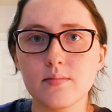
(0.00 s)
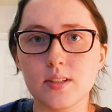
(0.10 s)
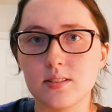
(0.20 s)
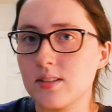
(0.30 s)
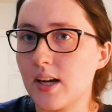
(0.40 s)

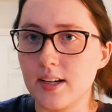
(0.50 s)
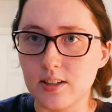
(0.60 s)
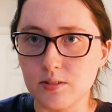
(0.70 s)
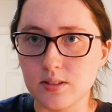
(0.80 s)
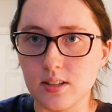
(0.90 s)
this
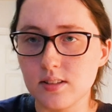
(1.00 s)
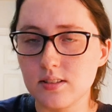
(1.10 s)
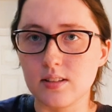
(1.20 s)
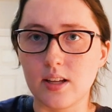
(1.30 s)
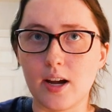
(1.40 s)

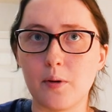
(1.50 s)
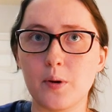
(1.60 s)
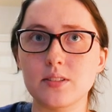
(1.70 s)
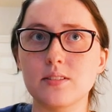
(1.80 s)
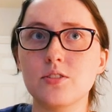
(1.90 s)
diagnosis, that I
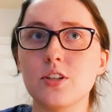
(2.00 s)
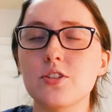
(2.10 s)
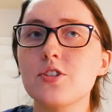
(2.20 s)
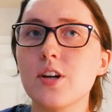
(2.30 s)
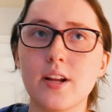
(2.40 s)
wasn't
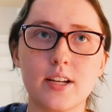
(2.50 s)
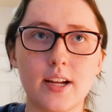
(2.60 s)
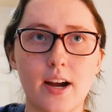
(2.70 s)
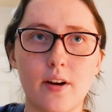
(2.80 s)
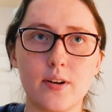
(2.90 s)
just shutting
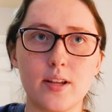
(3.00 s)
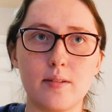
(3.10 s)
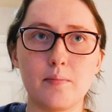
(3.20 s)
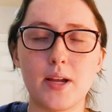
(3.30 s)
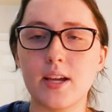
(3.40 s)
down
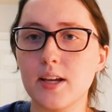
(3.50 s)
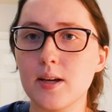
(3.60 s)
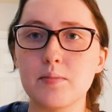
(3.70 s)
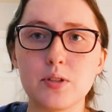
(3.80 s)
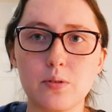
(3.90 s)
and making
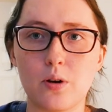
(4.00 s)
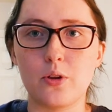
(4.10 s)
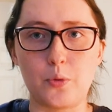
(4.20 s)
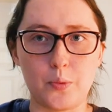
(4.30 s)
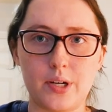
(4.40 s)
him do
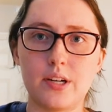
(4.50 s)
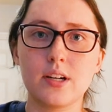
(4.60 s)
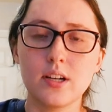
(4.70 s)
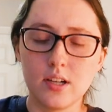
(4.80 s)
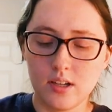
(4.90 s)
all the
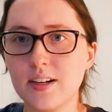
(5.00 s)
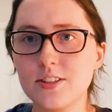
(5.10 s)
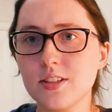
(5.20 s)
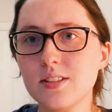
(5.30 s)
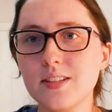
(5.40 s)
work. And I
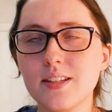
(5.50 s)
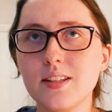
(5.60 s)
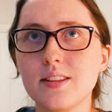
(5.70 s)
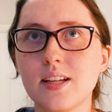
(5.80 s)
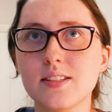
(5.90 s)
just think
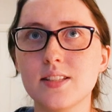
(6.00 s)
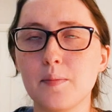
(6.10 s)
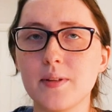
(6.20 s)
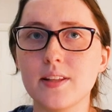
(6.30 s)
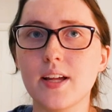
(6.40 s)
that that's
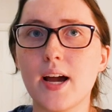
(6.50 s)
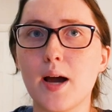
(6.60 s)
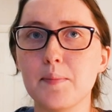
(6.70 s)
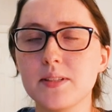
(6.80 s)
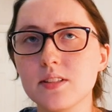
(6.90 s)
something that
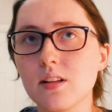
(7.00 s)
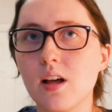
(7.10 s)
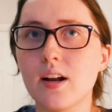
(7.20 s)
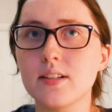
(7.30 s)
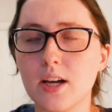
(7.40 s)
happens a
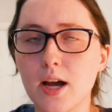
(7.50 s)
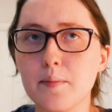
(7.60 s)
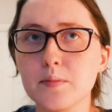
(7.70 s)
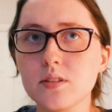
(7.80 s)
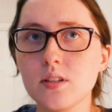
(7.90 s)
lot of
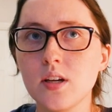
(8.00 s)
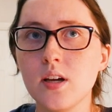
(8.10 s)
times